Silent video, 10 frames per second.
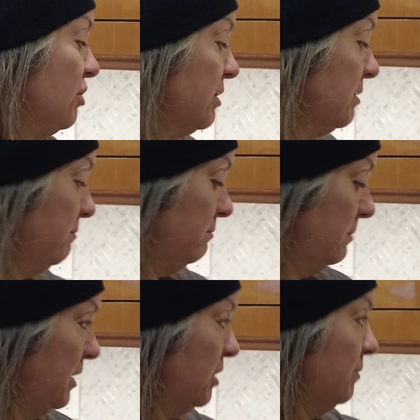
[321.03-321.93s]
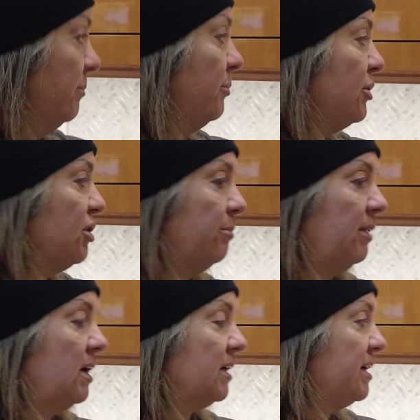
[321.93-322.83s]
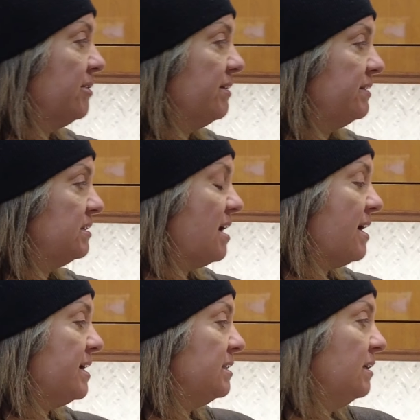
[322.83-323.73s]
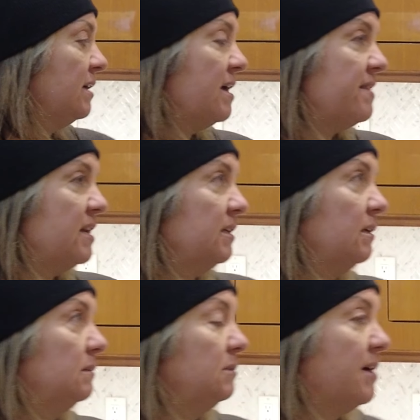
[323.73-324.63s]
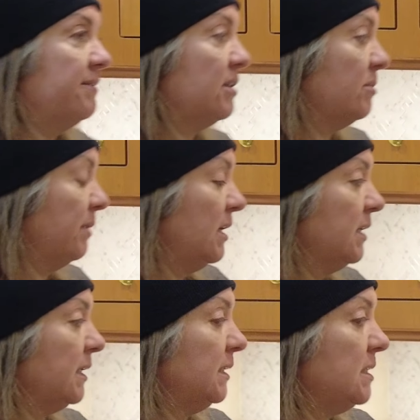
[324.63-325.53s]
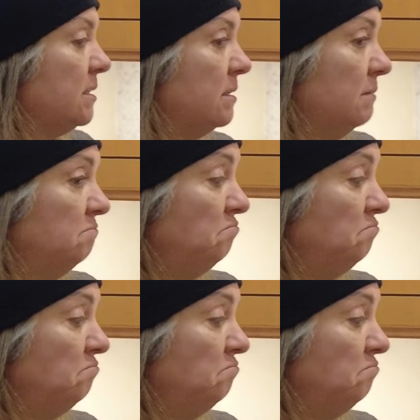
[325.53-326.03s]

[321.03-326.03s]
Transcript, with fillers: you could you know, put your plug here at the side and then it, you have another plug at least.